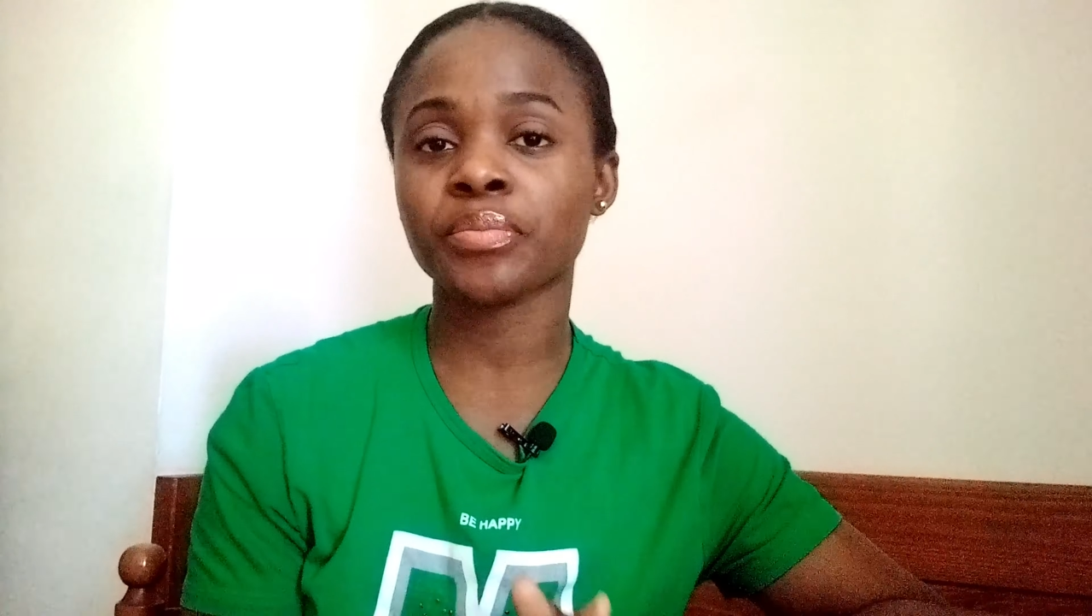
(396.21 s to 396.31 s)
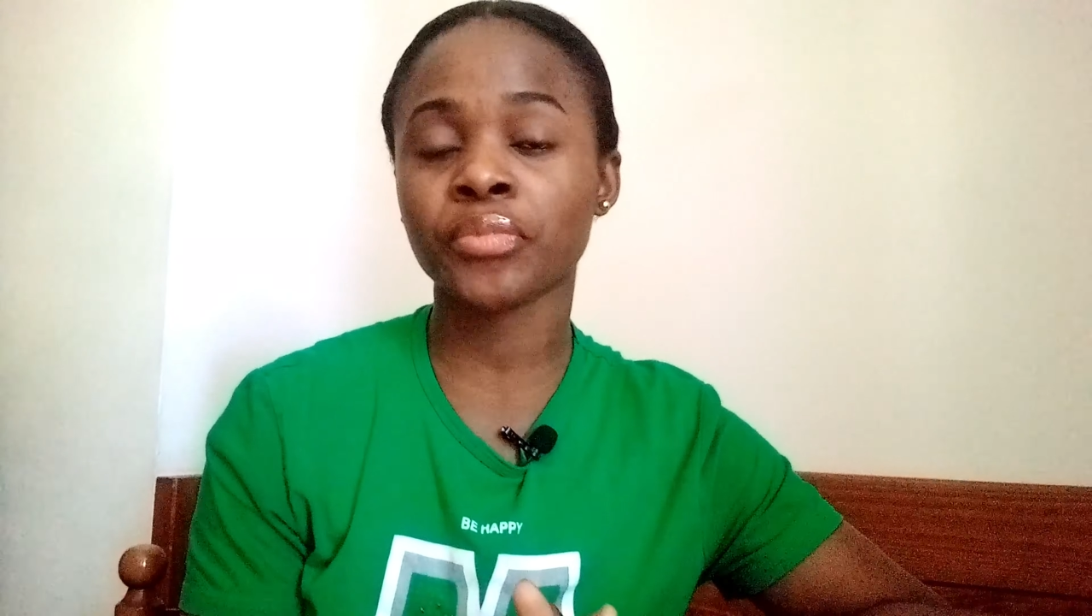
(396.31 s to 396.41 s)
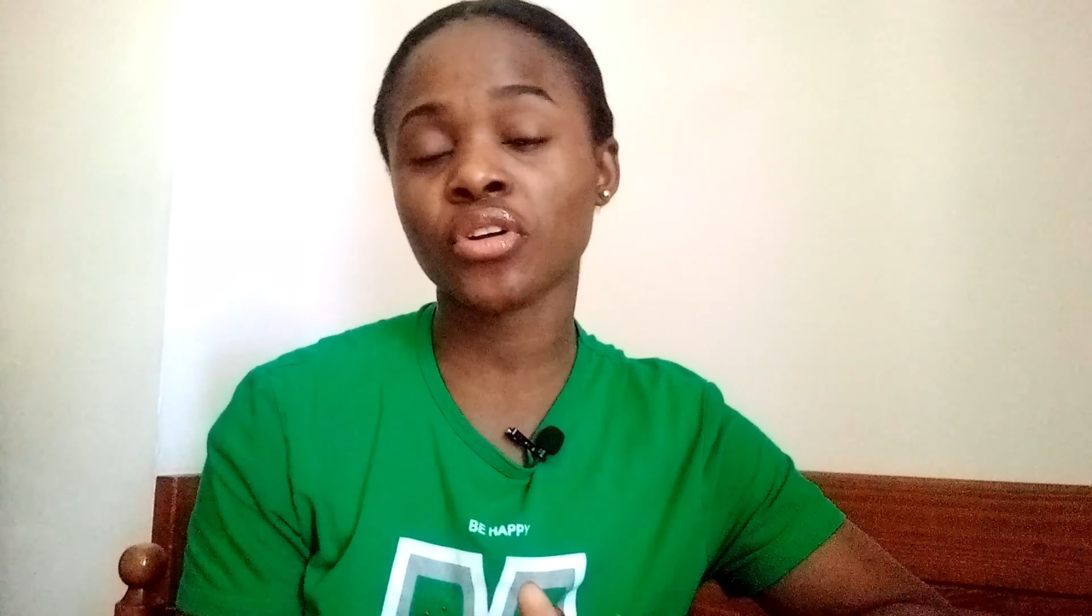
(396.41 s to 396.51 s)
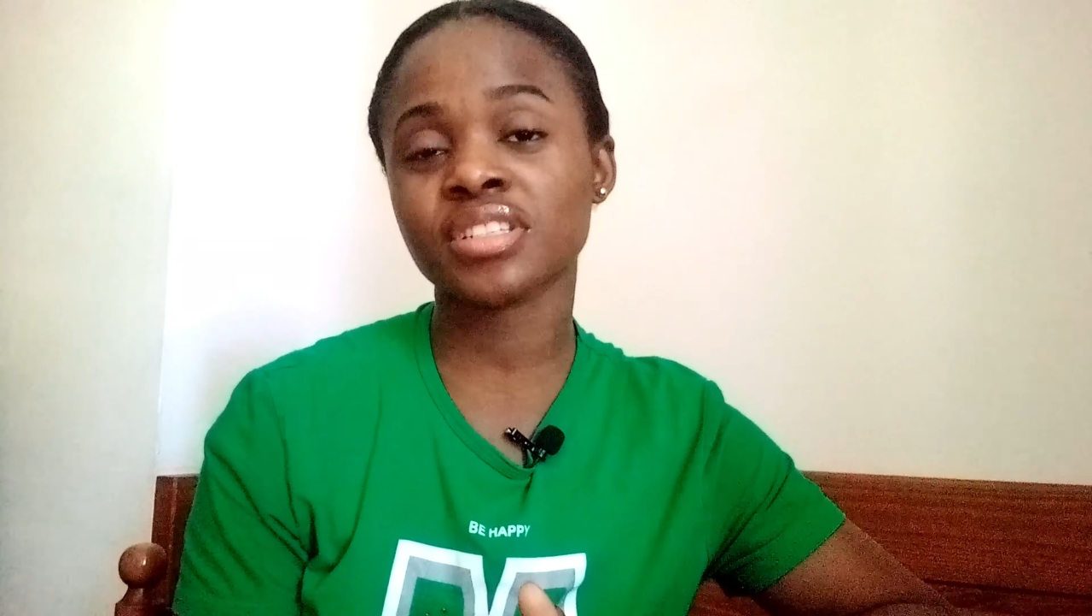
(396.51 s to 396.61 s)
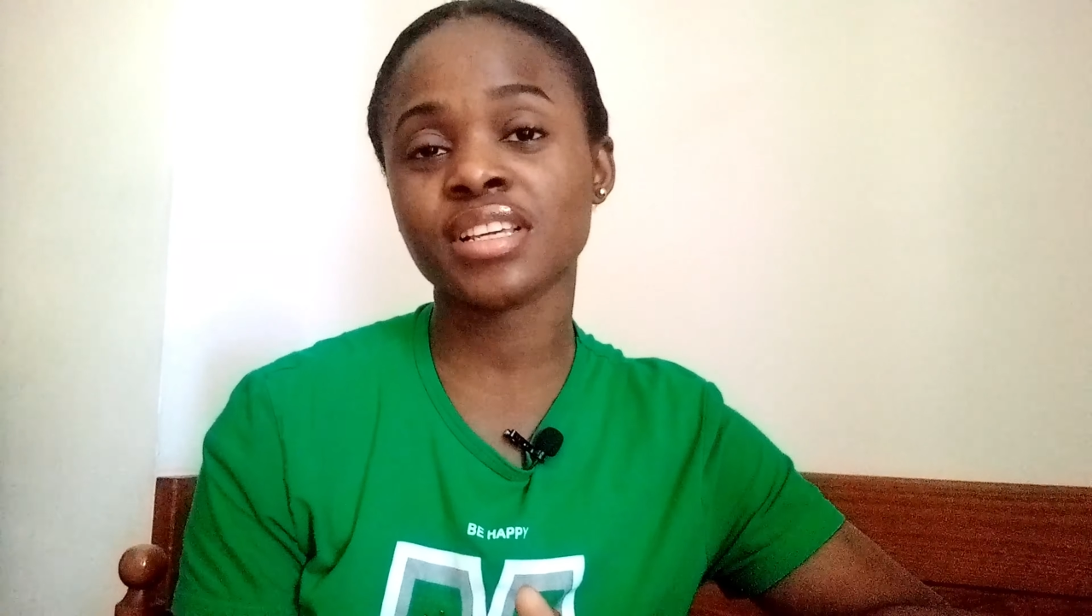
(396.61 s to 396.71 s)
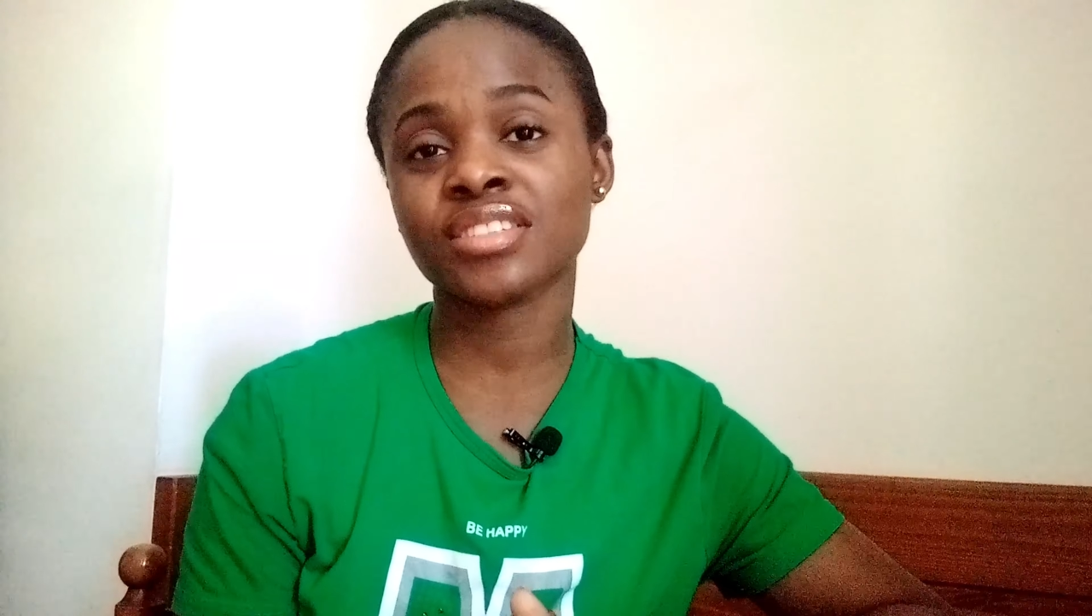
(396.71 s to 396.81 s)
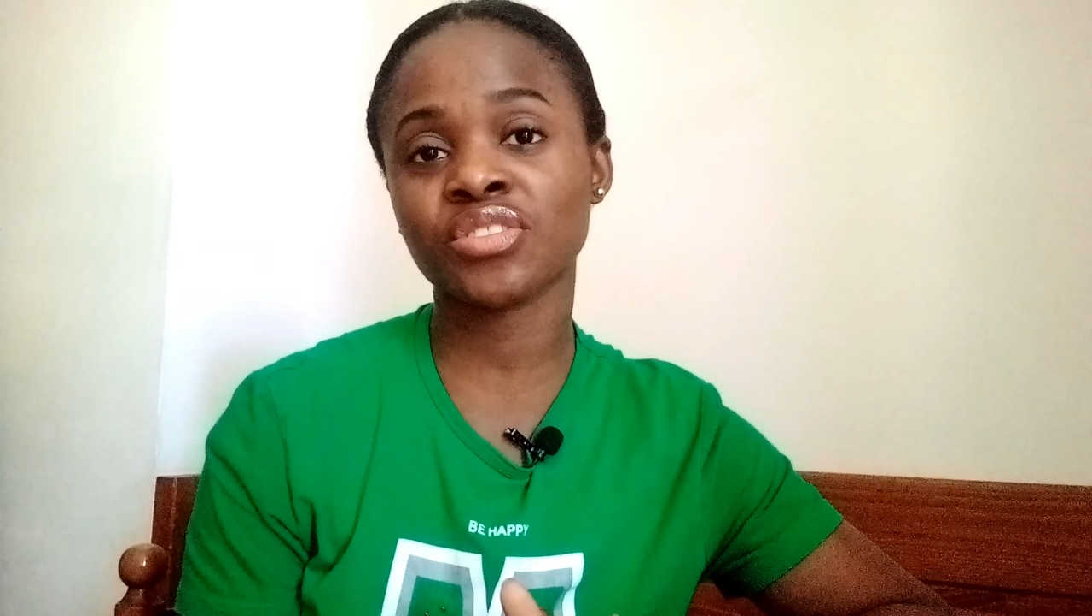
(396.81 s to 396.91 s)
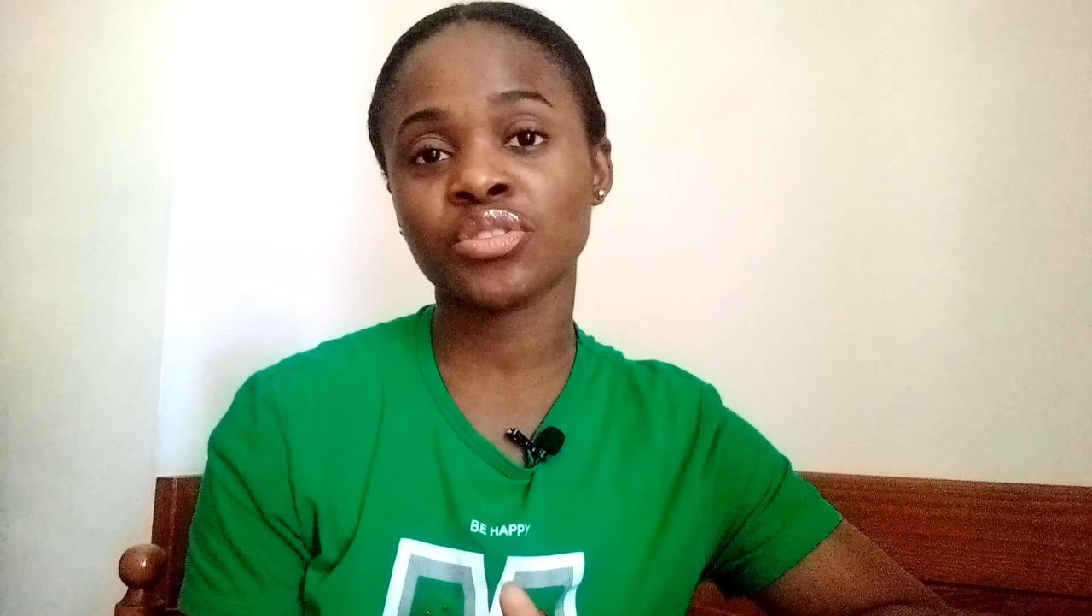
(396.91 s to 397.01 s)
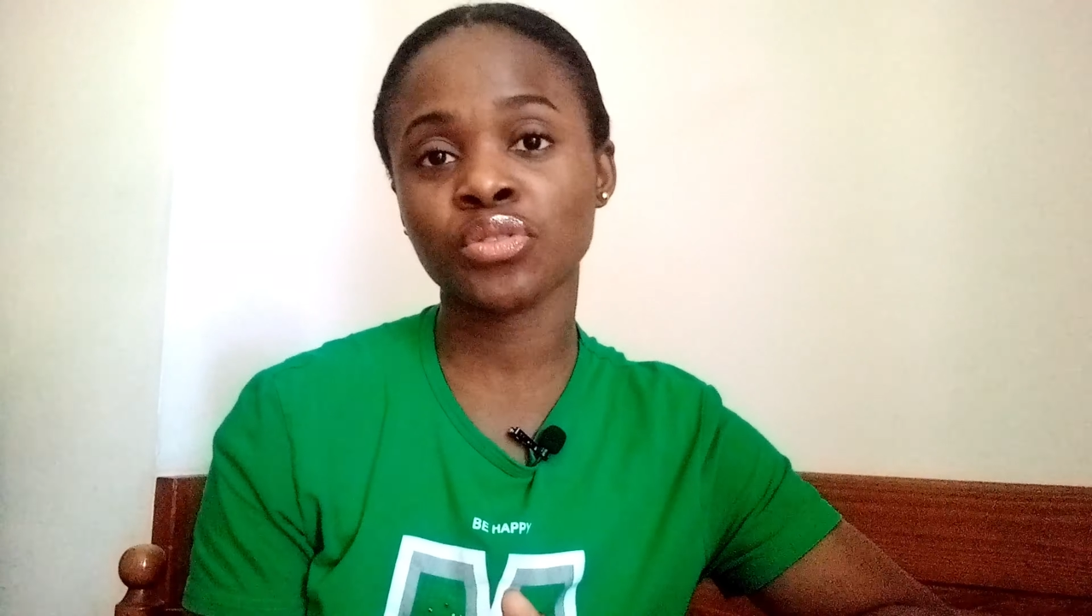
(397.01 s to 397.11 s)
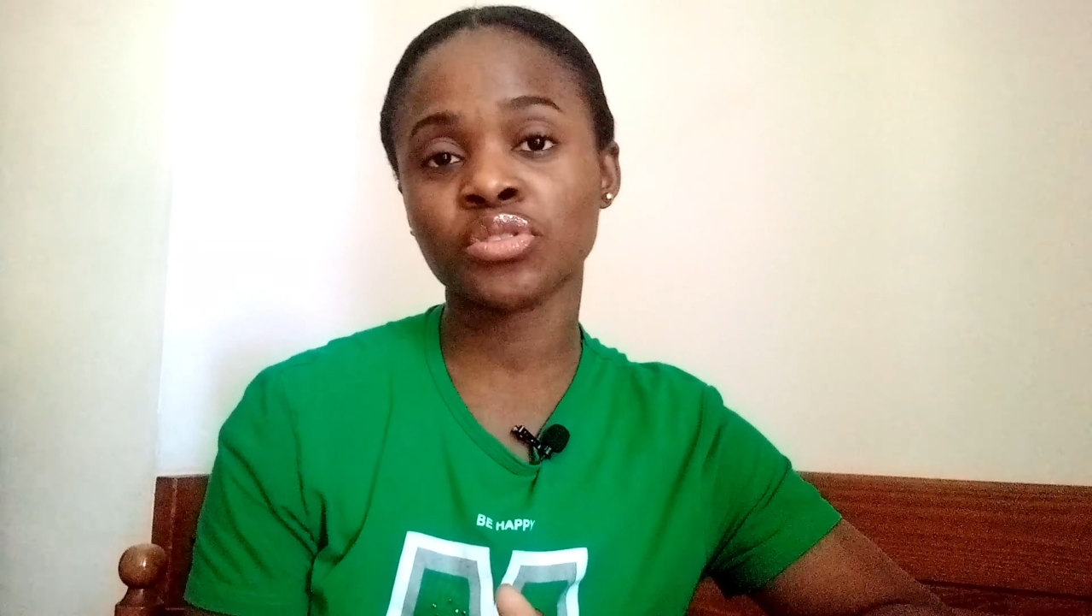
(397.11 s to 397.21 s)
process
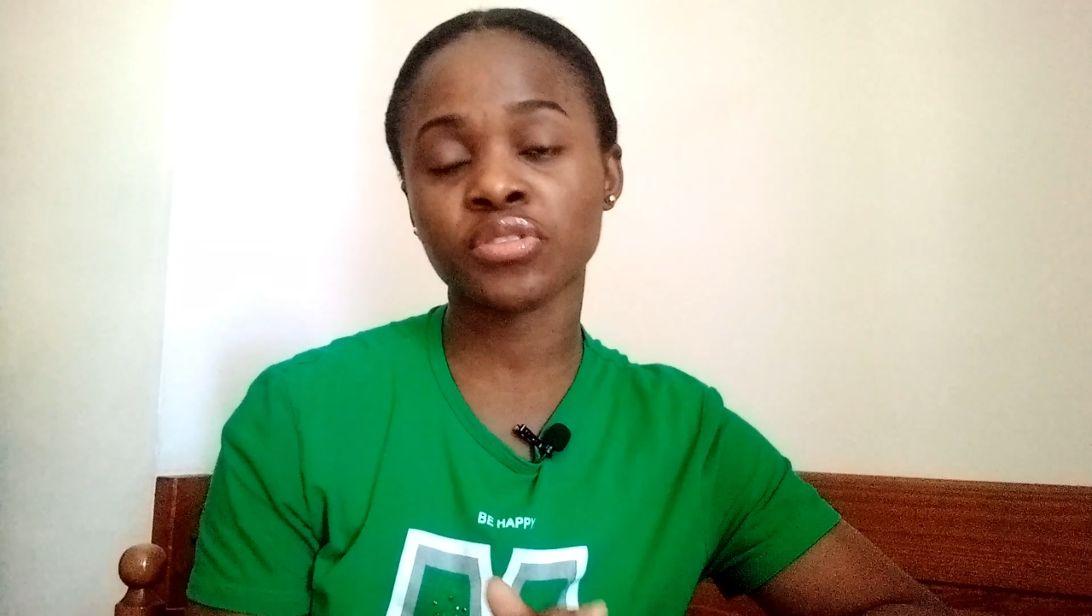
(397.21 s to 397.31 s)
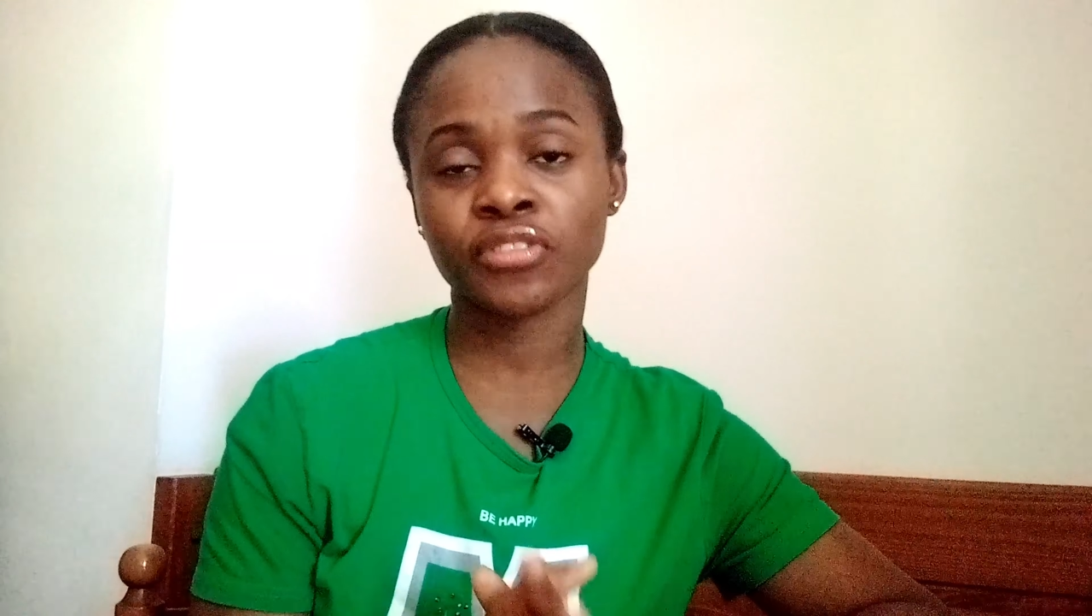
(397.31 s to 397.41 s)
you used